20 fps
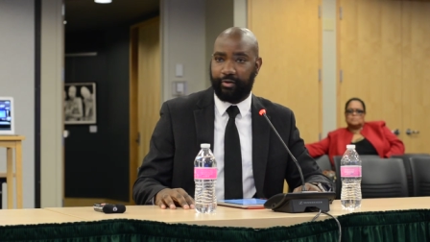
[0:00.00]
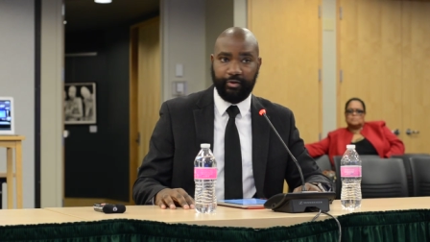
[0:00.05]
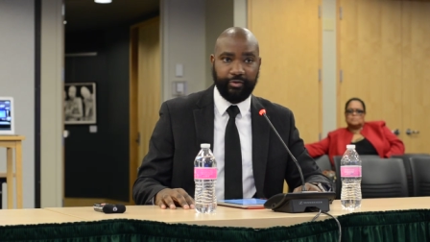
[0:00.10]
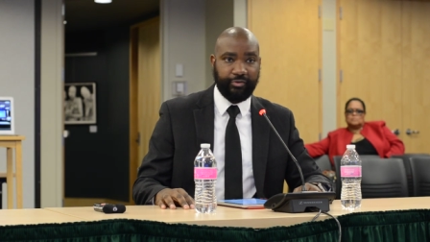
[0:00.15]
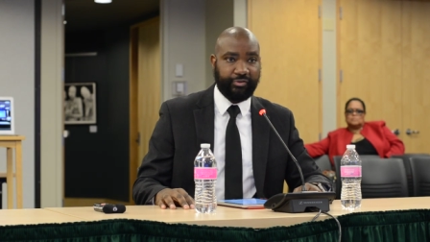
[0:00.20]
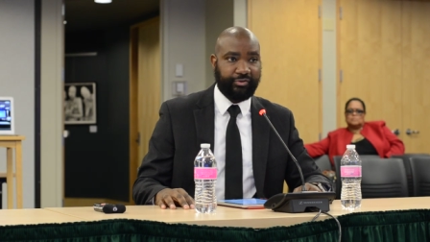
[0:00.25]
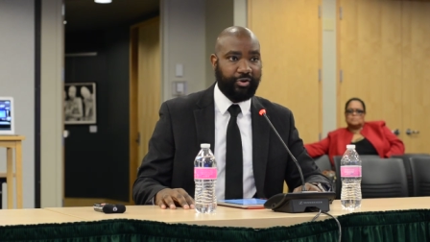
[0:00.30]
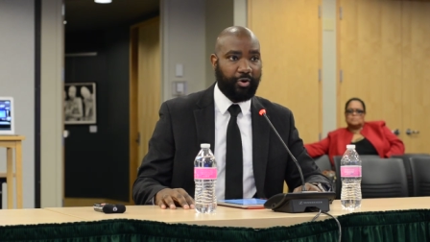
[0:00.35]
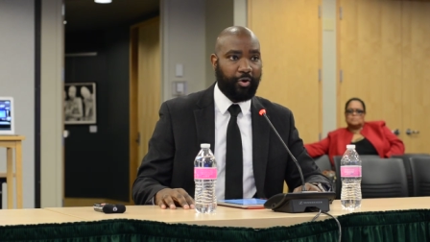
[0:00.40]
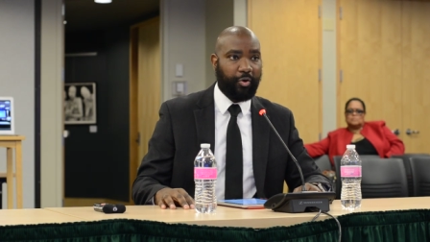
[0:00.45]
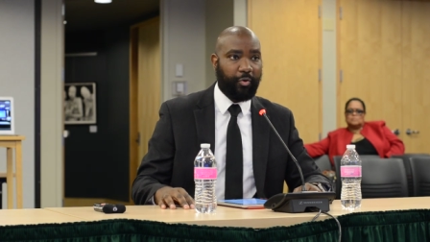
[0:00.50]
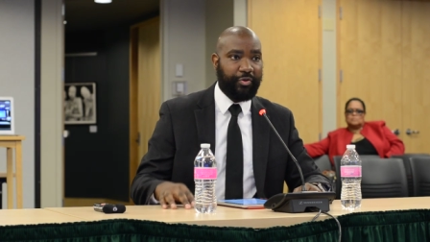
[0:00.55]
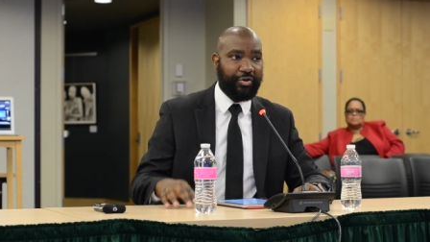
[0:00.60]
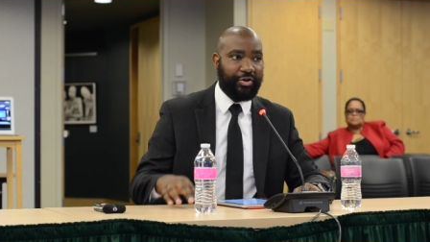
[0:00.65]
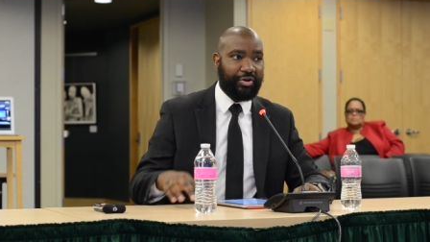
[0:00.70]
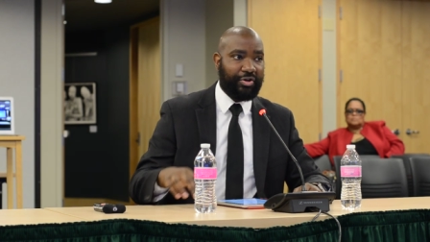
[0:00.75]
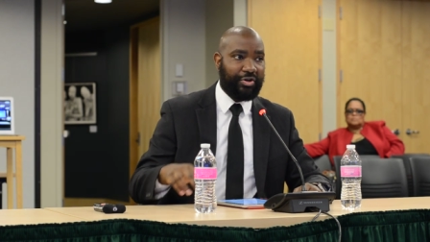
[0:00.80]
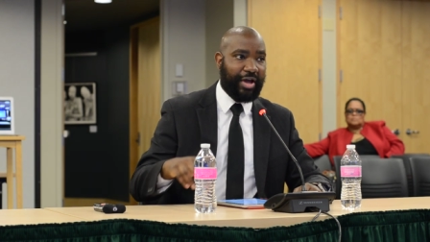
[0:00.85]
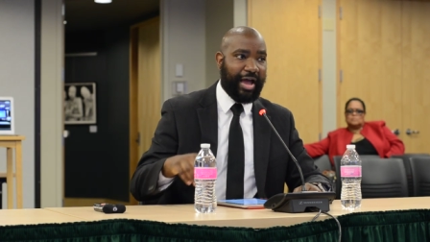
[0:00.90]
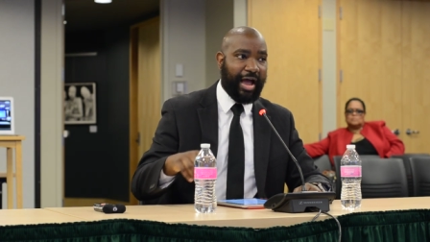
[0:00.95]
So
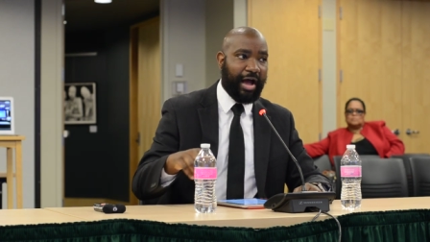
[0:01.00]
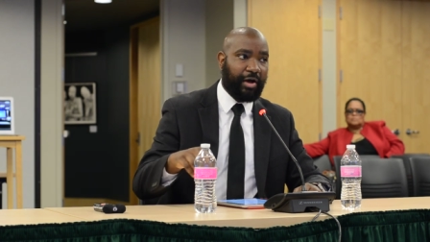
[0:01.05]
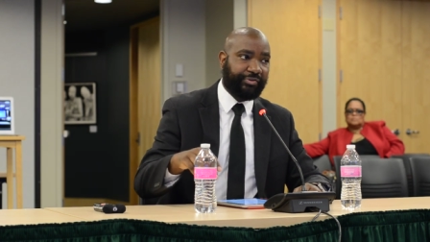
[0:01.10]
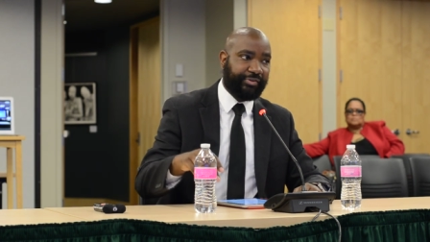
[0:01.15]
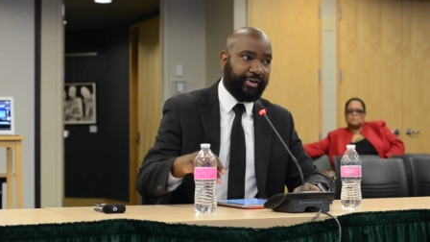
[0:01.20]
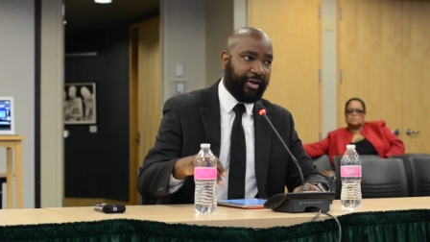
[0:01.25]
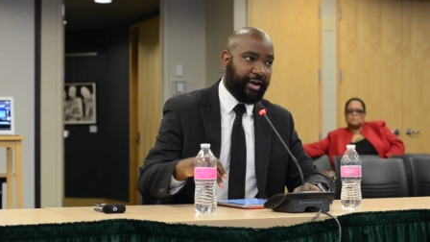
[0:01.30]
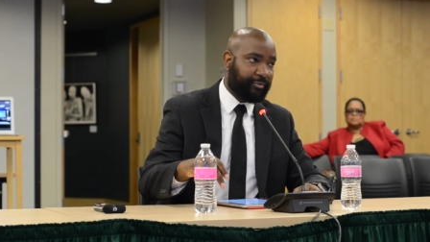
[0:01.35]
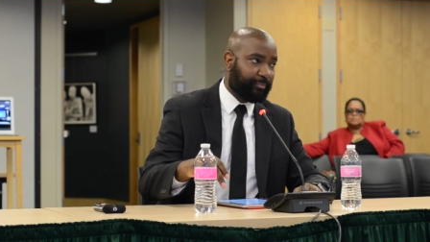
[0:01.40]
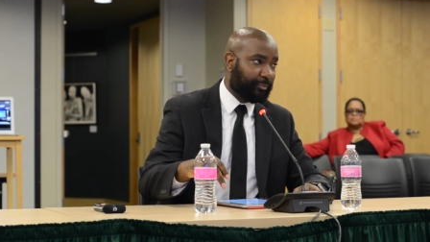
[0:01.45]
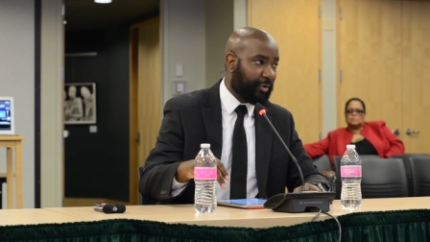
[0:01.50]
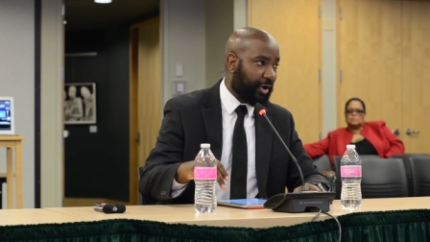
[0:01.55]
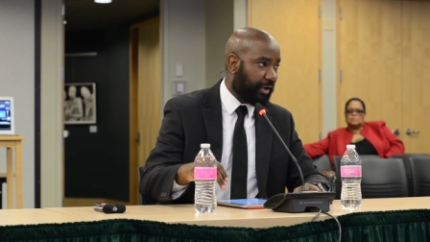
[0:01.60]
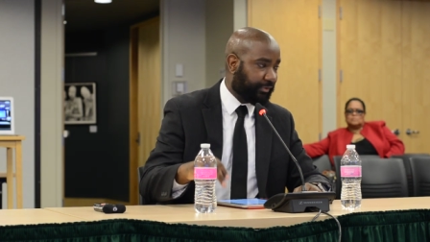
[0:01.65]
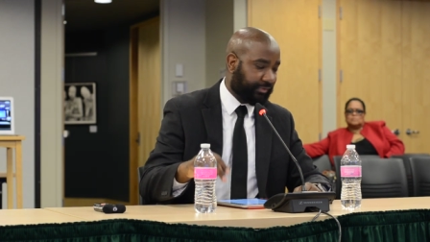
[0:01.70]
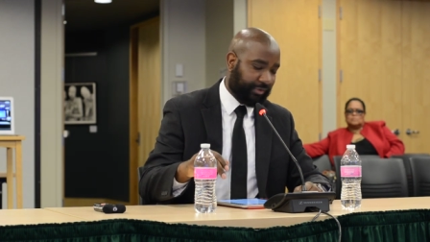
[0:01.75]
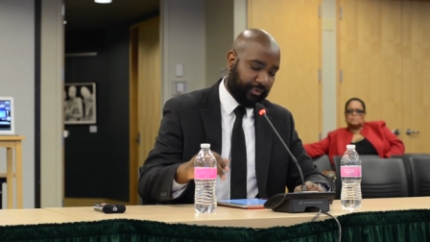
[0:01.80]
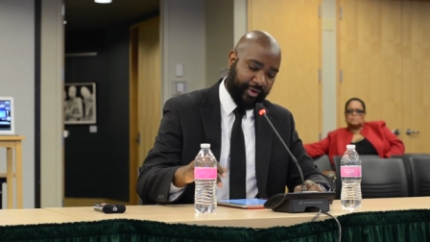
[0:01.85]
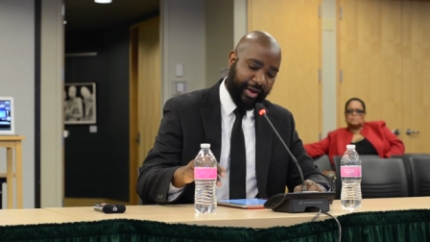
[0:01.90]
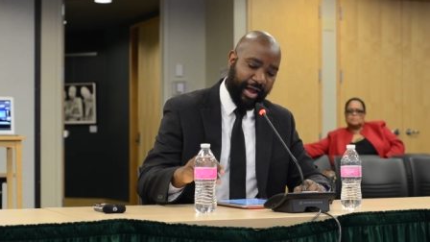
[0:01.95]
the House Ed
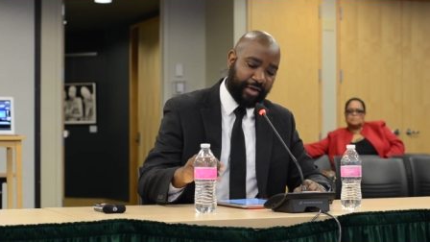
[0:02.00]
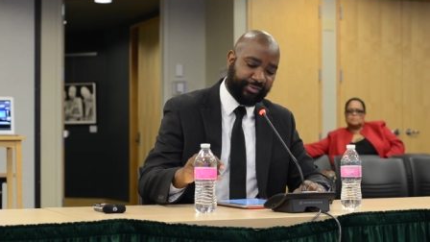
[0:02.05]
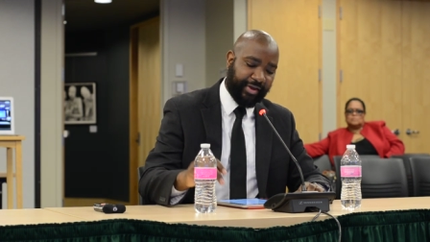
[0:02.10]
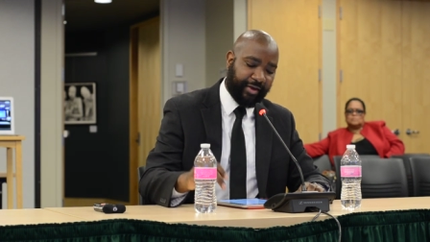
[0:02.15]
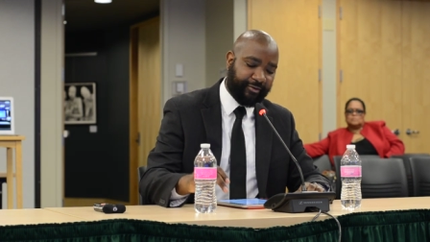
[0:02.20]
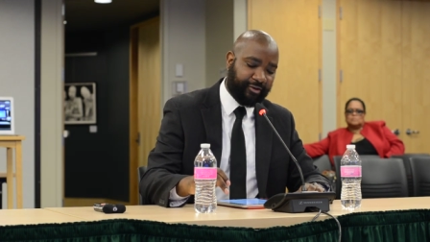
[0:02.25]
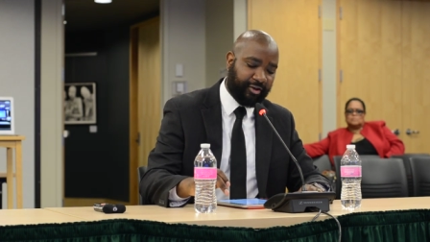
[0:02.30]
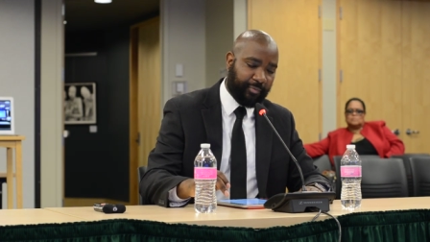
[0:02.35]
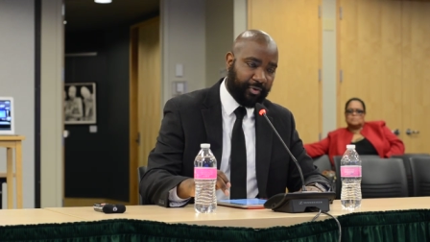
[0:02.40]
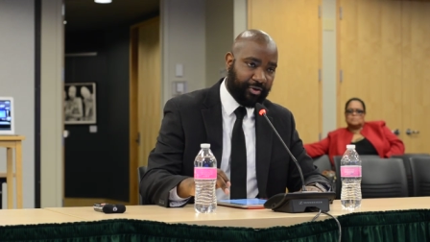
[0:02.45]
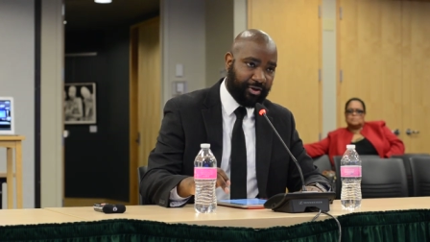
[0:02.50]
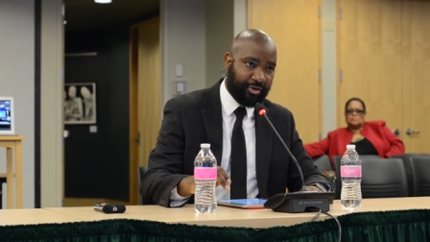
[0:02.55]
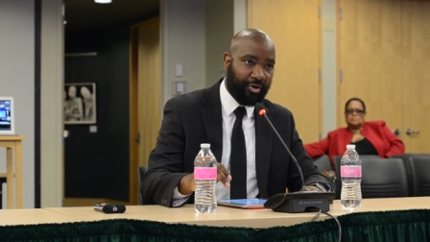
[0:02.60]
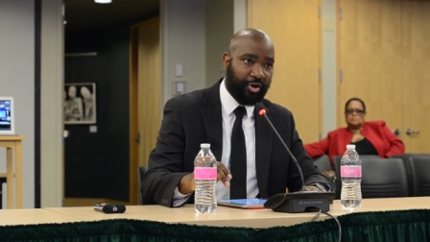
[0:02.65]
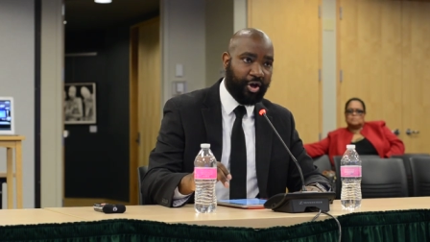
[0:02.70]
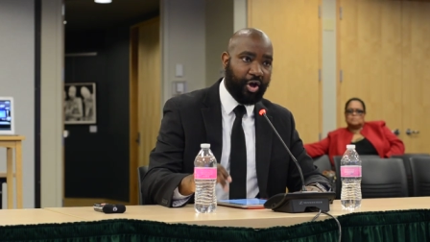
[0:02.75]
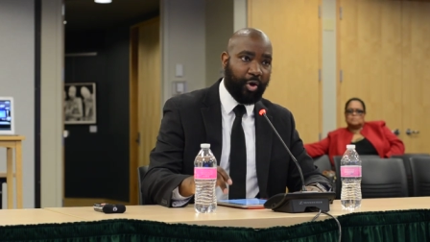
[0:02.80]
Committee